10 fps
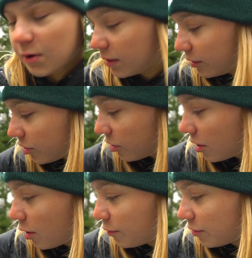quickly turn
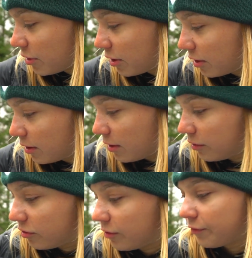it over
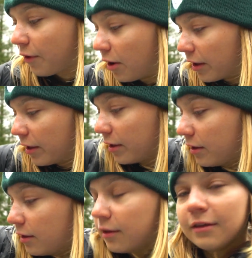just to fog it.
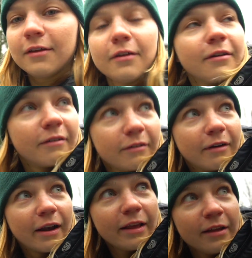
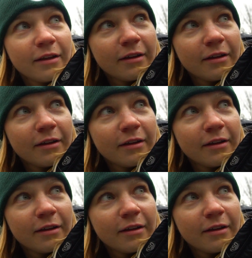Ready?